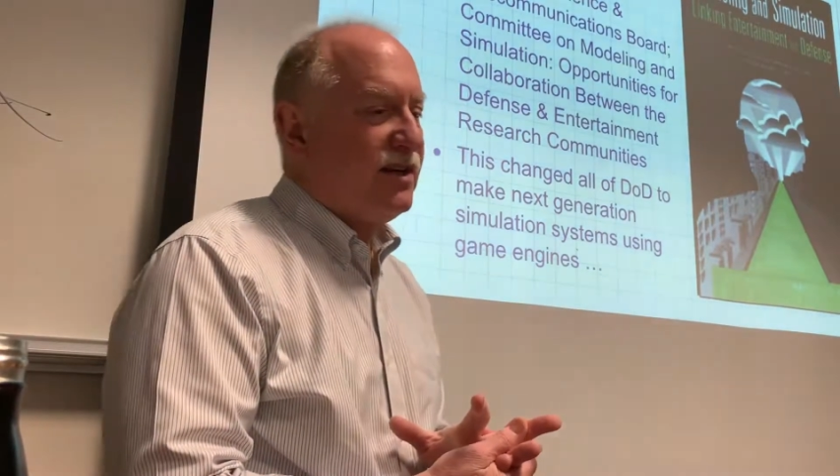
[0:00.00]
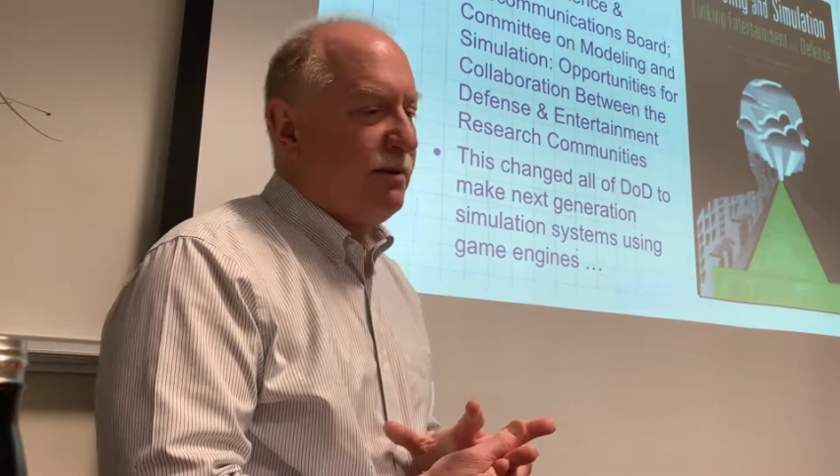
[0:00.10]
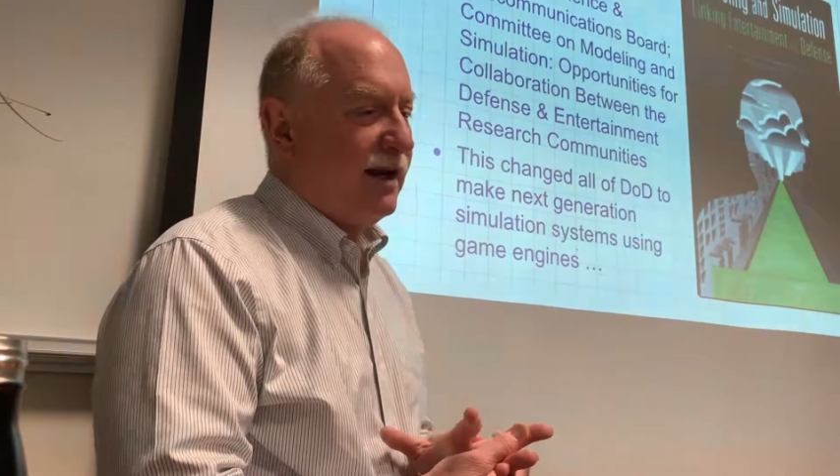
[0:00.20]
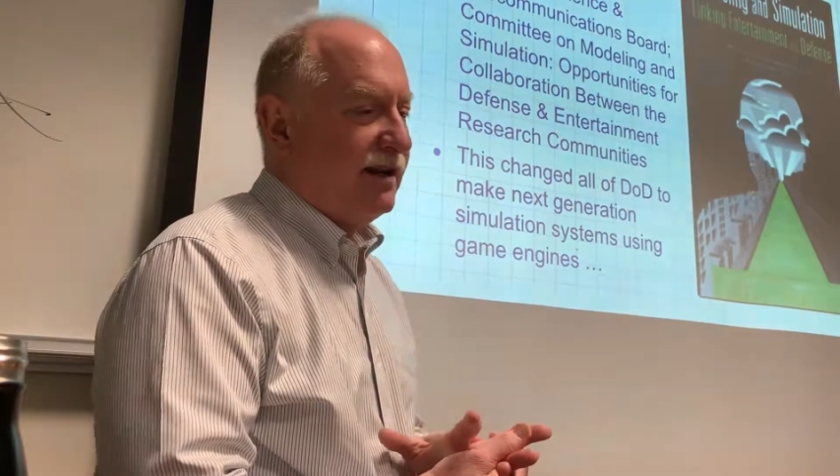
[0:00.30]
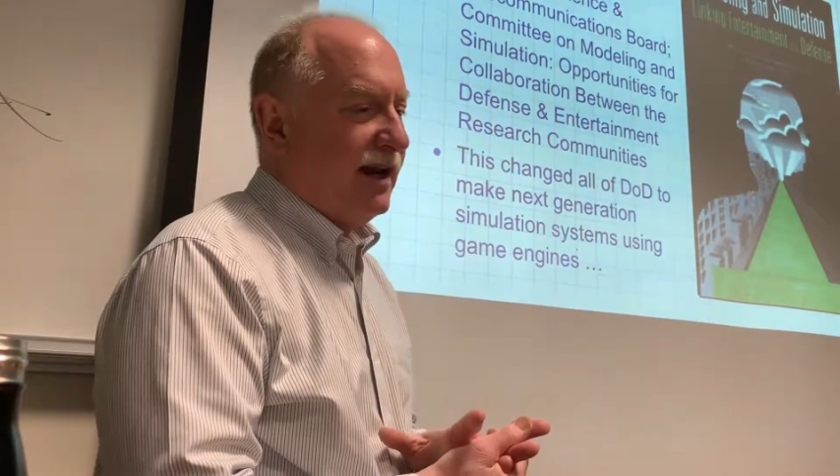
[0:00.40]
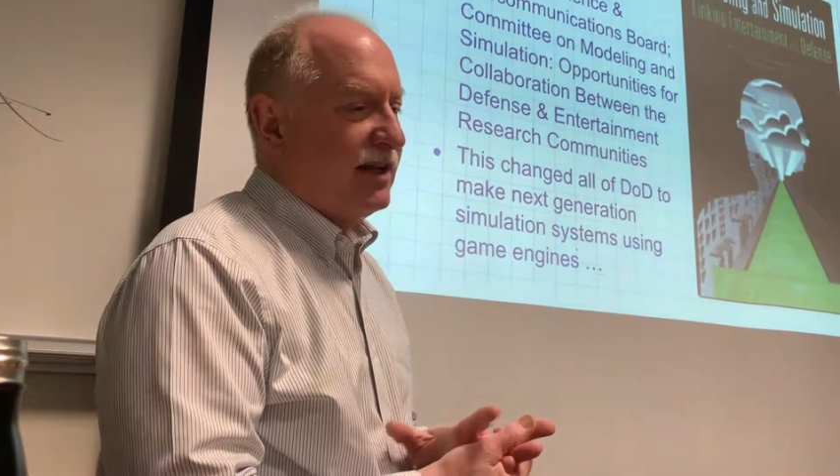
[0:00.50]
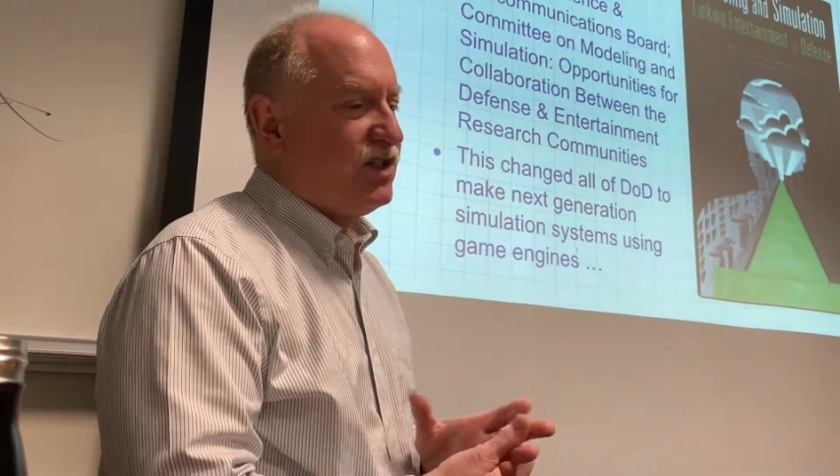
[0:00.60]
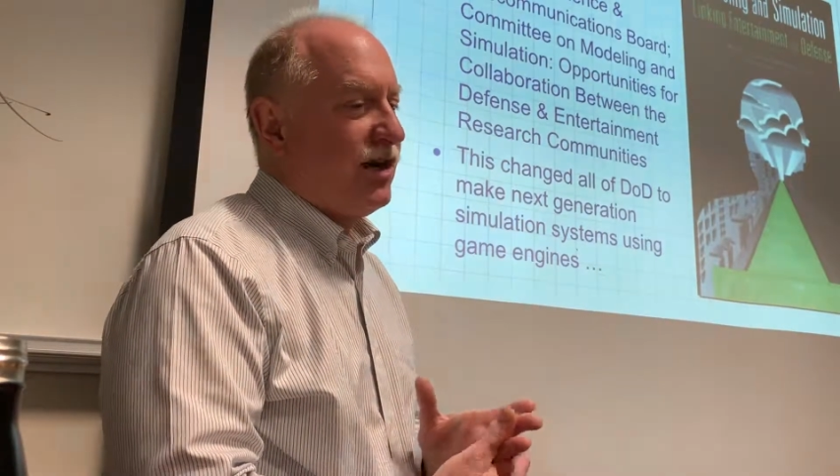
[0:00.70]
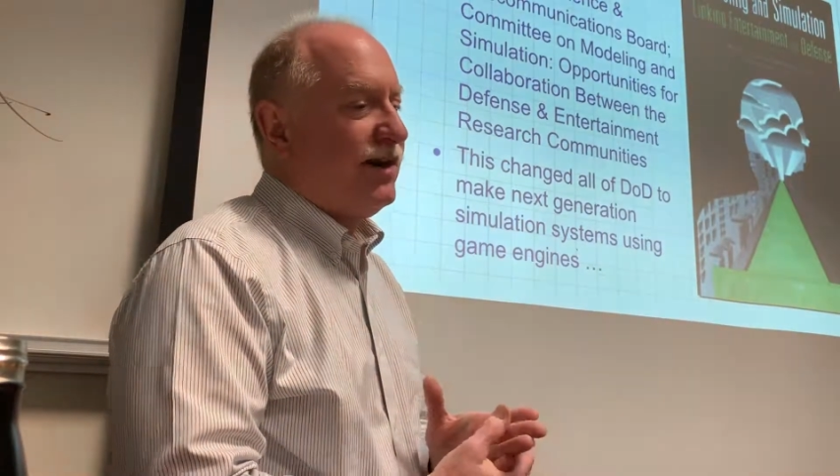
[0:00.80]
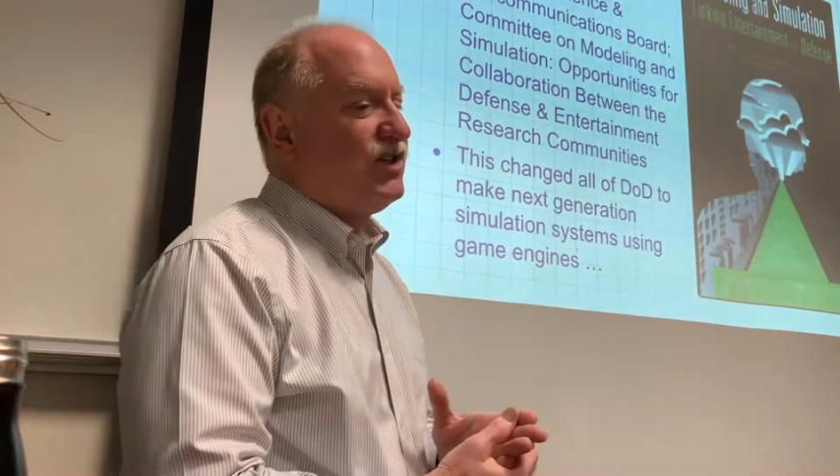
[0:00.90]
to make the next
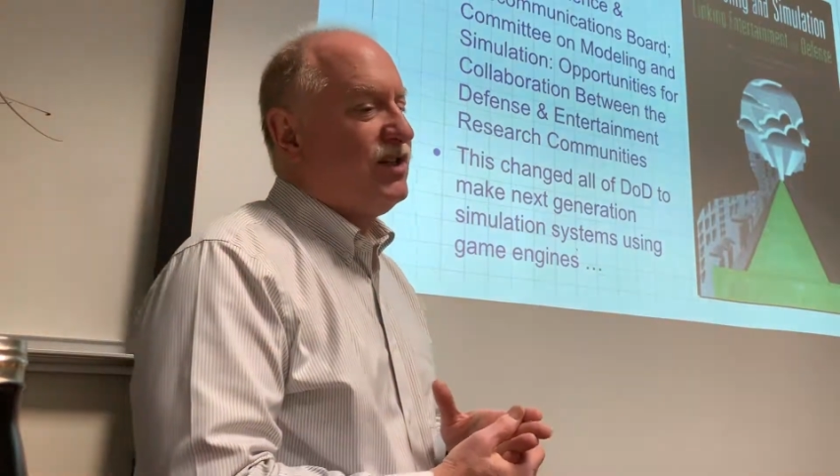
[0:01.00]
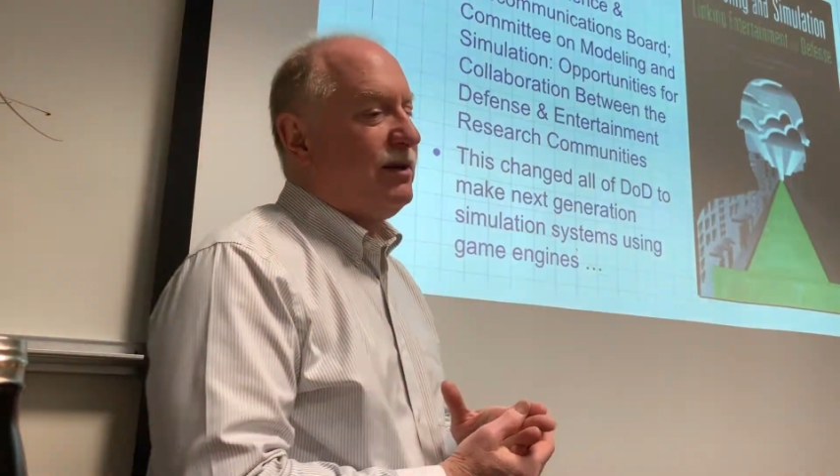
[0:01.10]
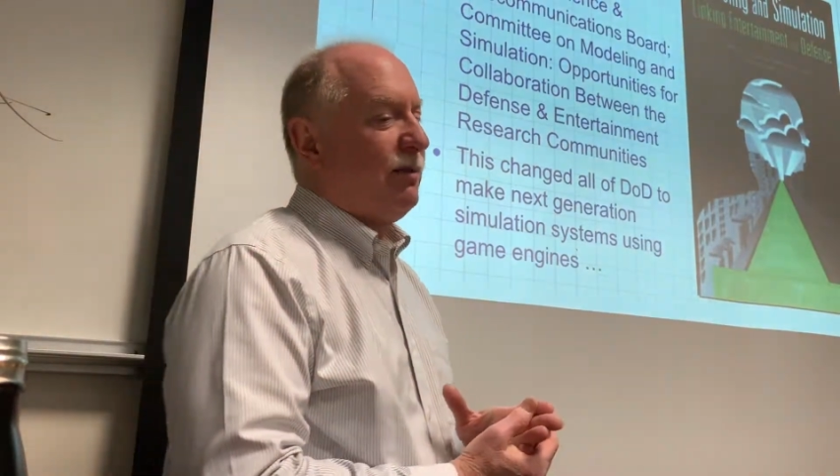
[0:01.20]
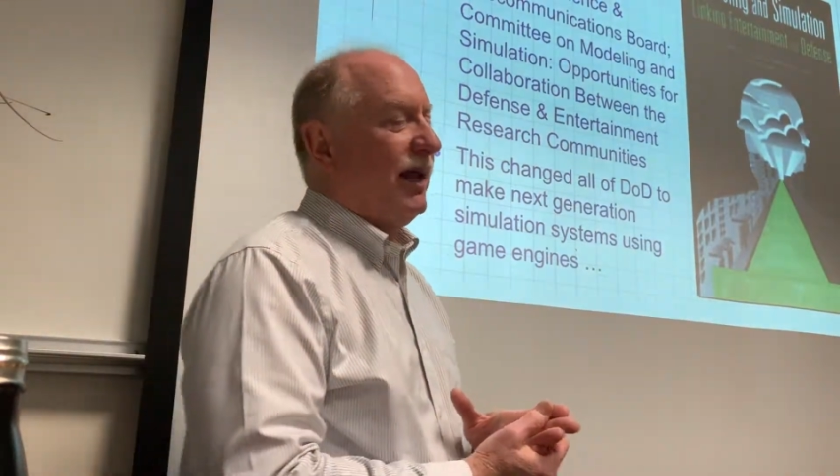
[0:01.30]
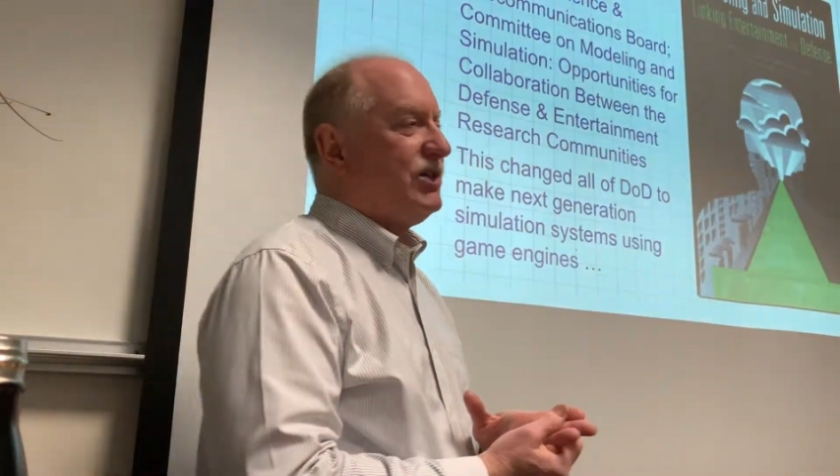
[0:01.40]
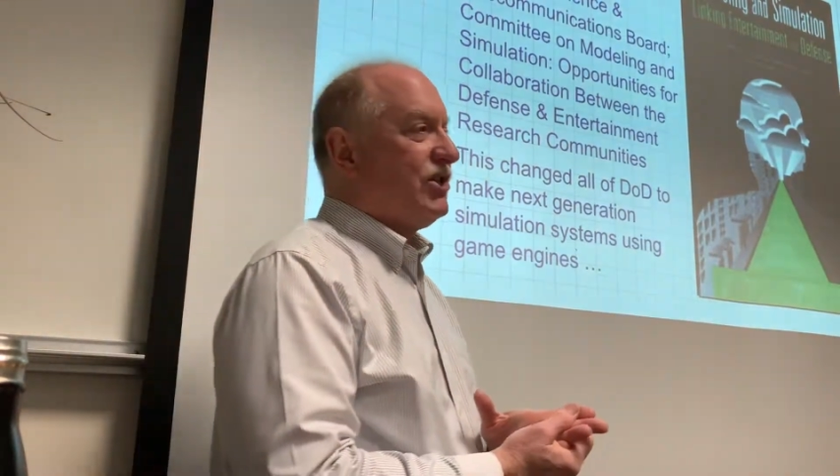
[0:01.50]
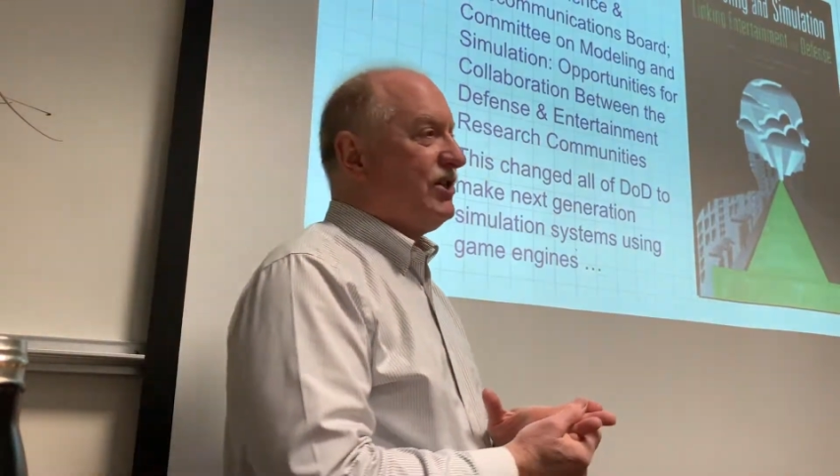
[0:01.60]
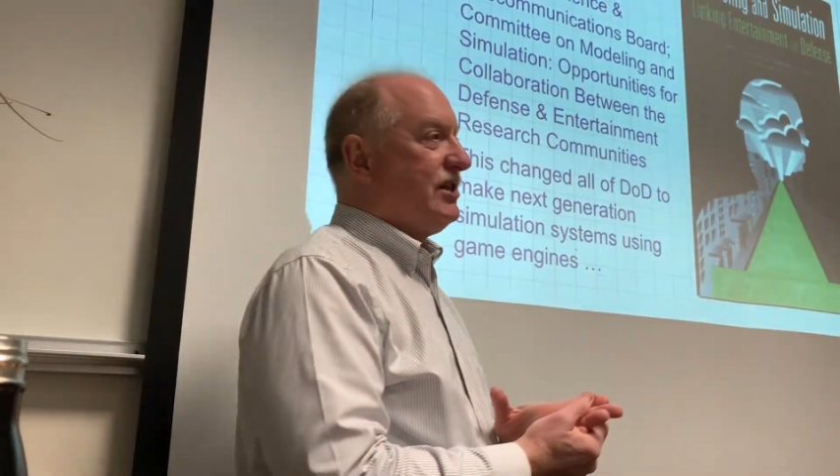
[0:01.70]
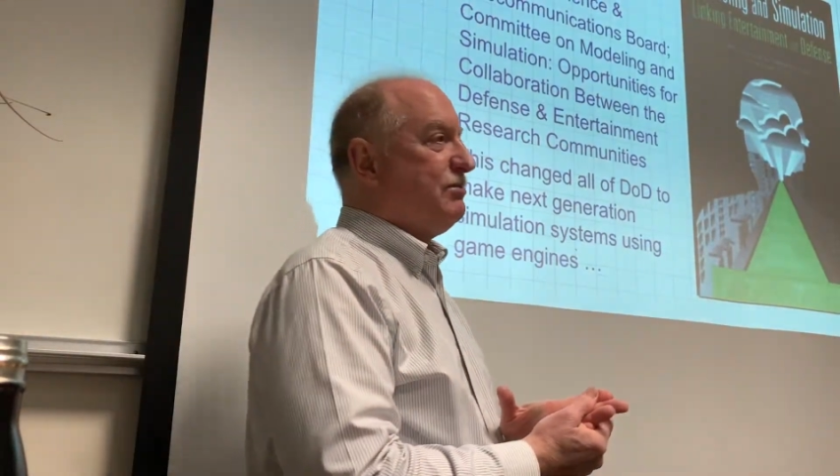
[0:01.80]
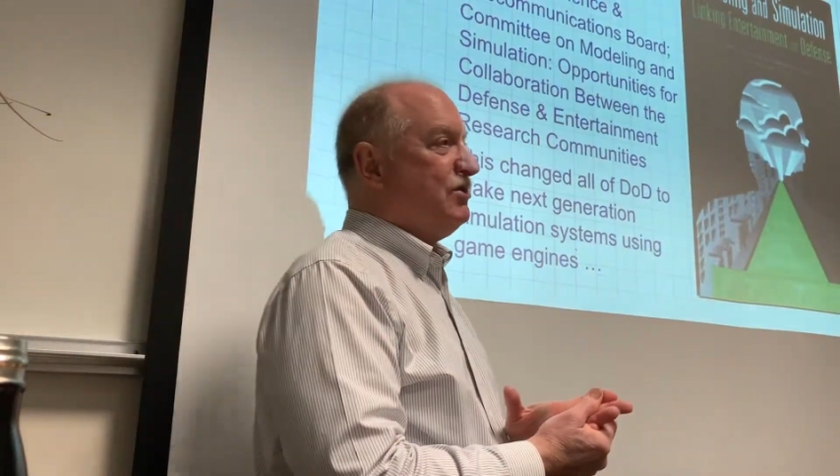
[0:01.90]
generation simulation
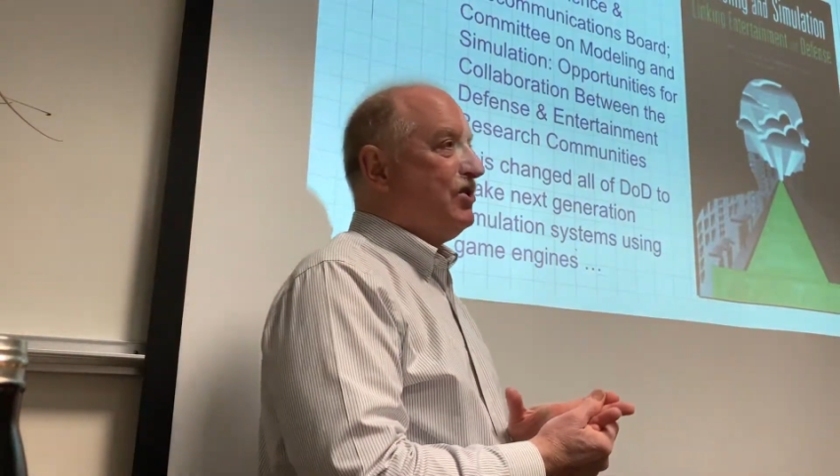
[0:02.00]
systems